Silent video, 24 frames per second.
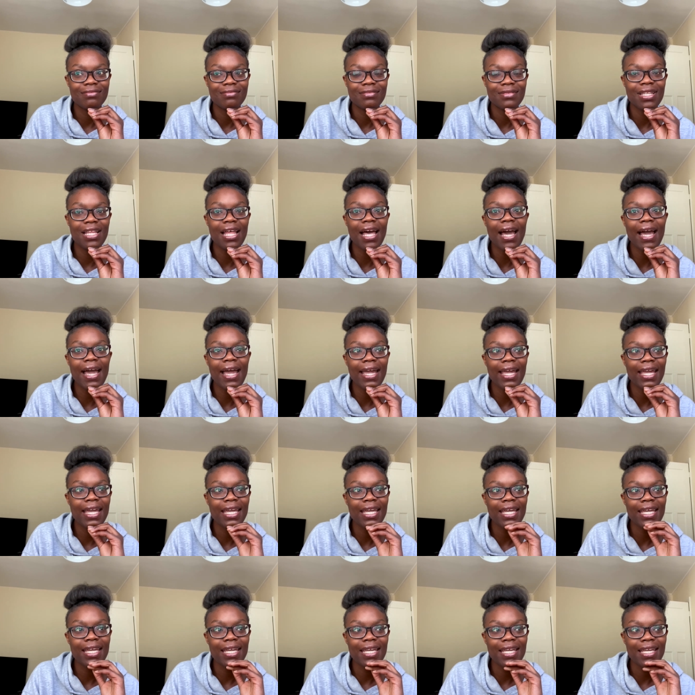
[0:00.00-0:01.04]

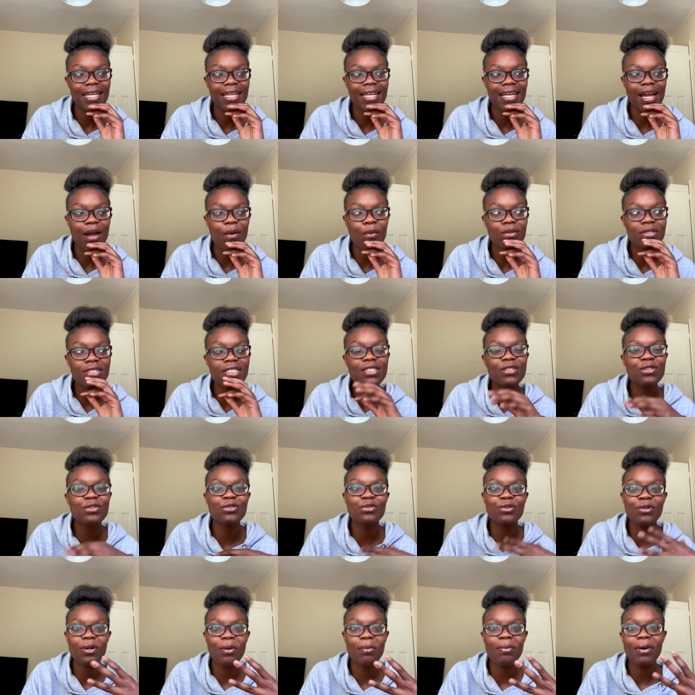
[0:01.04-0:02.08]
like, I wanted to
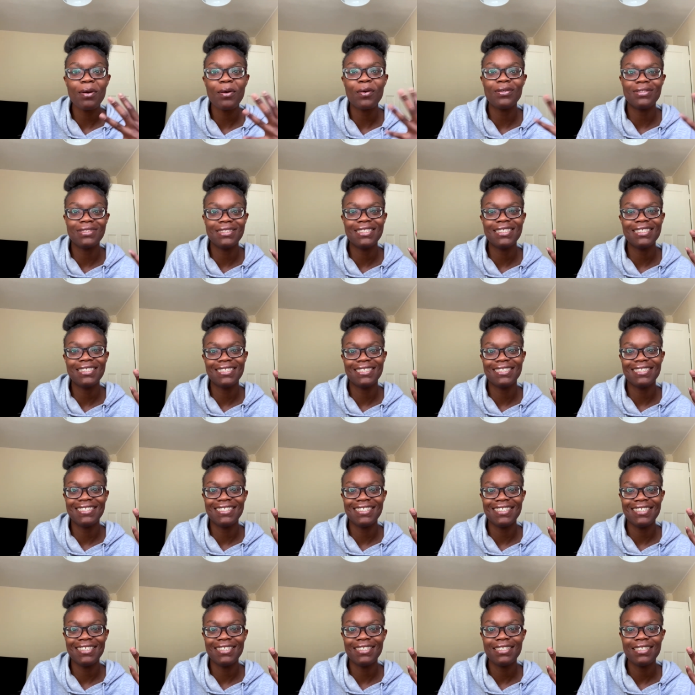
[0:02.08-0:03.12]
talk about
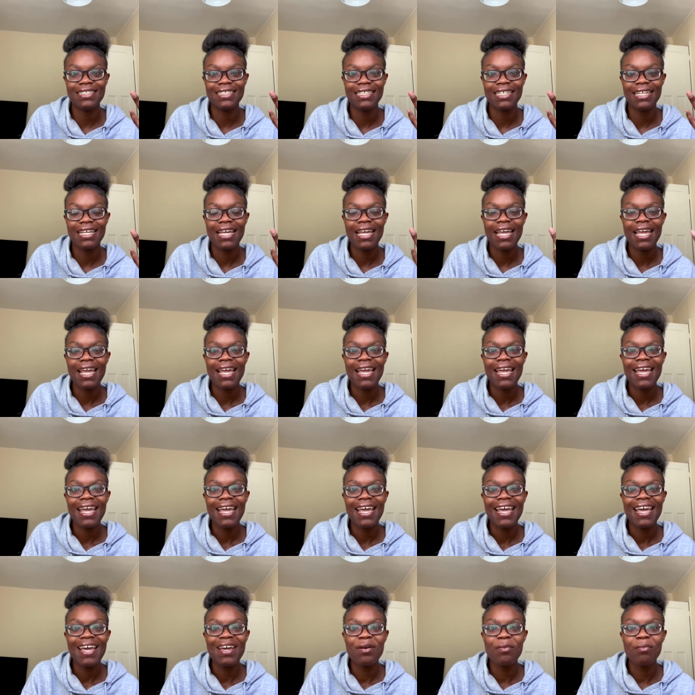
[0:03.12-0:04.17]
consistency
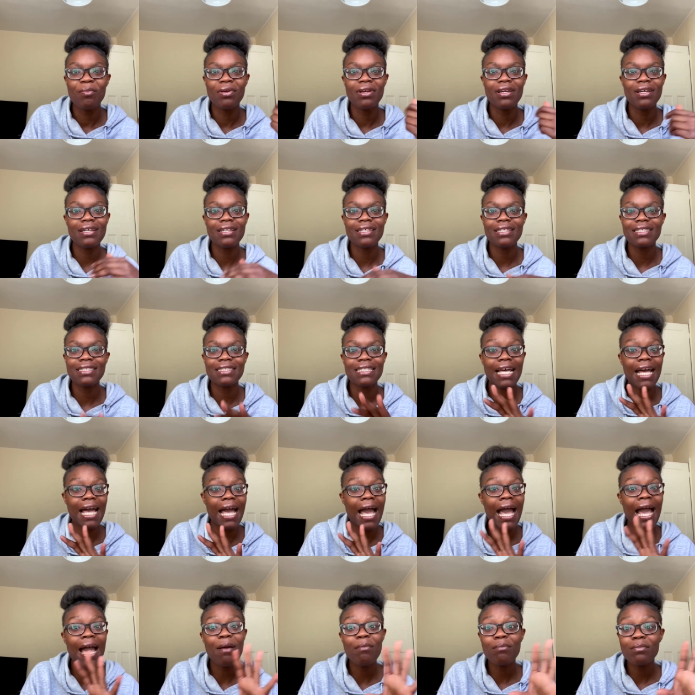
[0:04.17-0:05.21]
because
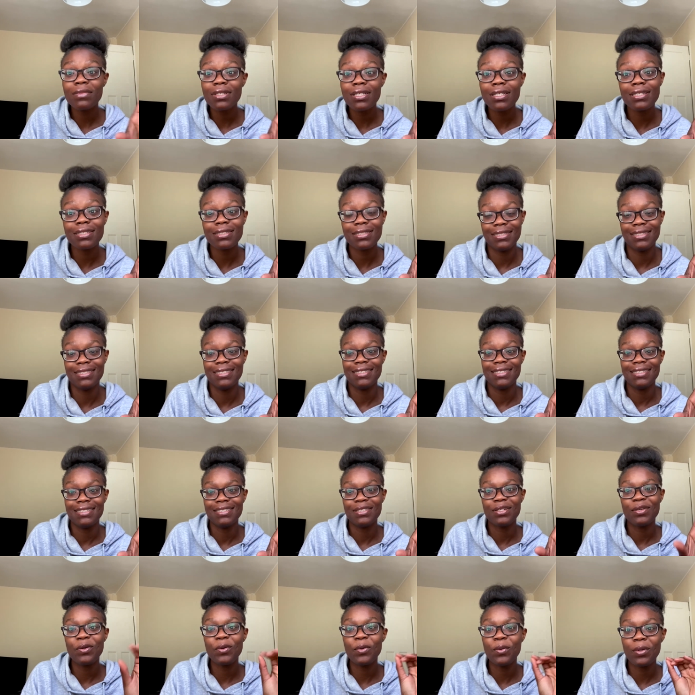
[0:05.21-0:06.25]
I'm not the
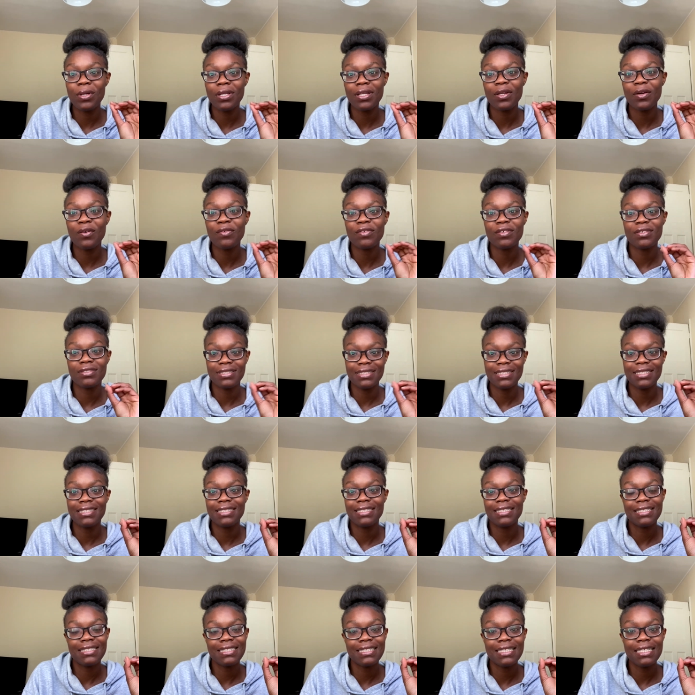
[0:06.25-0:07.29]
queen of
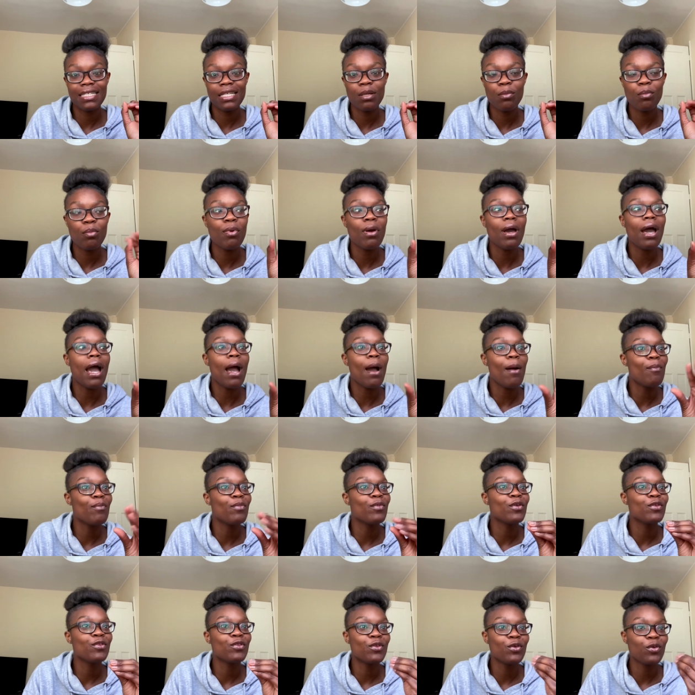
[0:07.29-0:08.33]
consistency, but I'm
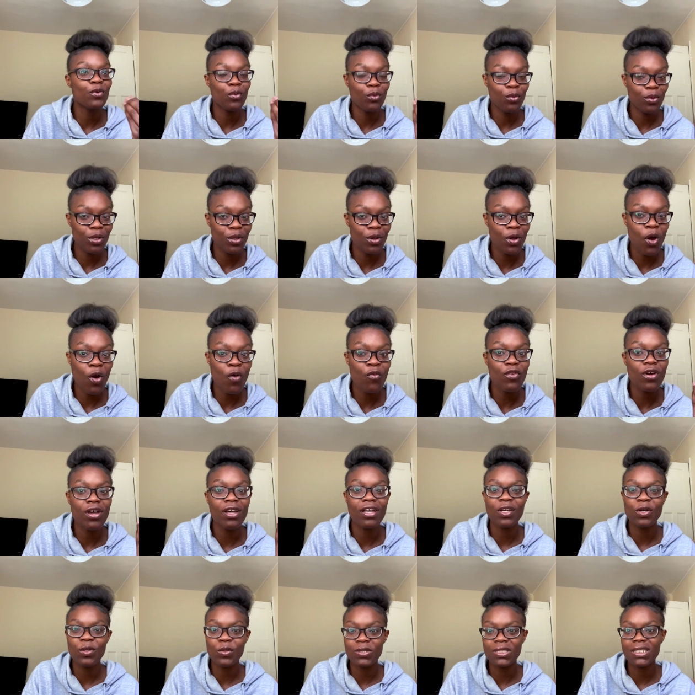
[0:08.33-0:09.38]
not the queen of
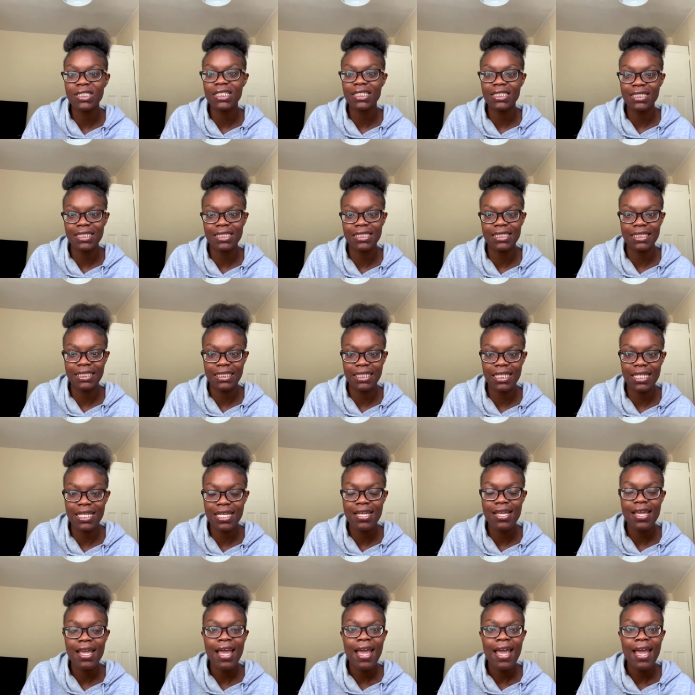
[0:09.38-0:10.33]
inconsistency.